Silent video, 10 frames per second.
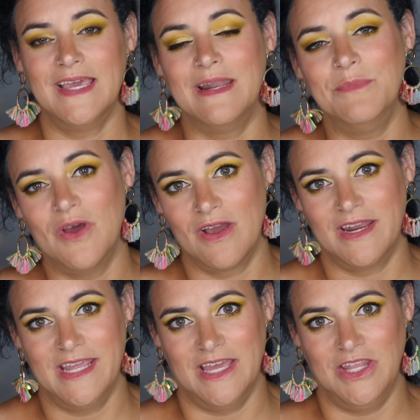And I'm not
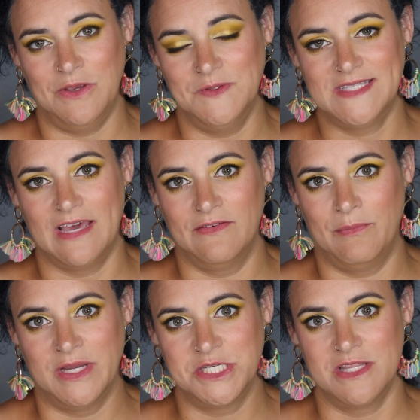going to get use out of
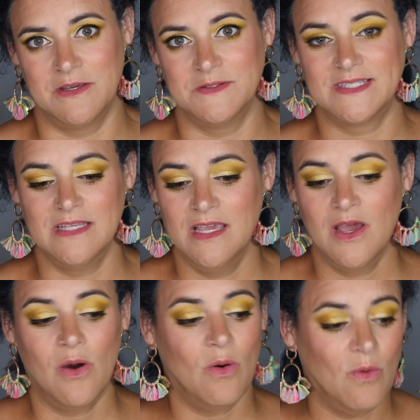a bunch of those.
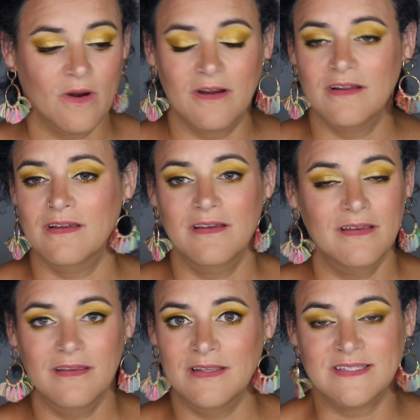Or
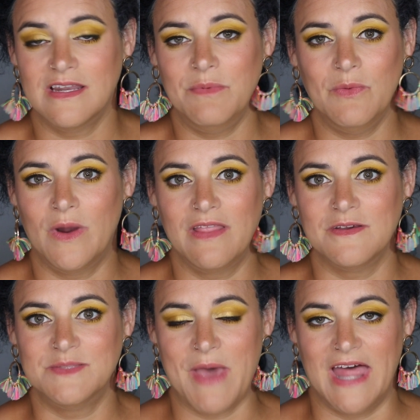it's going to be one of
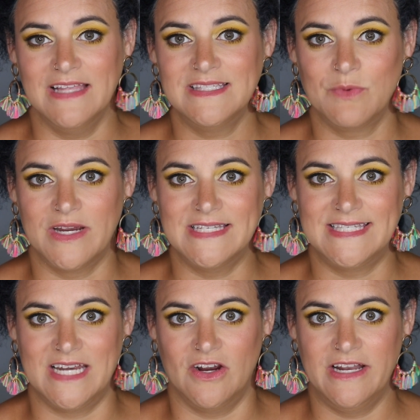those palettes where I
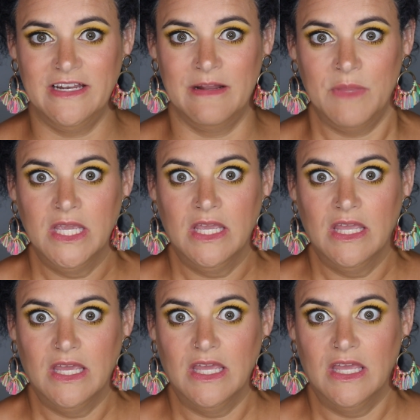stare at it and I'm like,
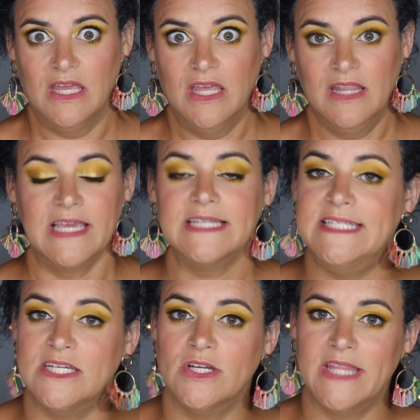like a
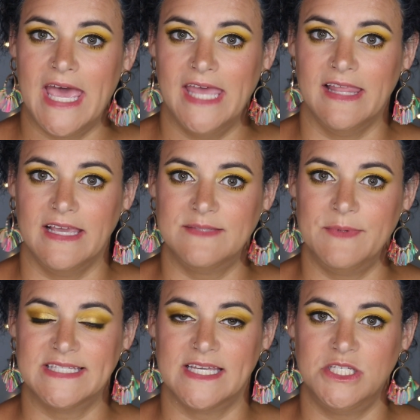deer in the headlights
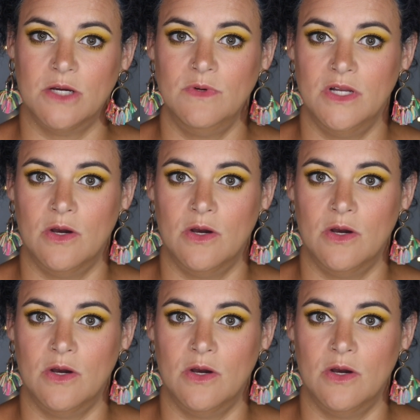because I don't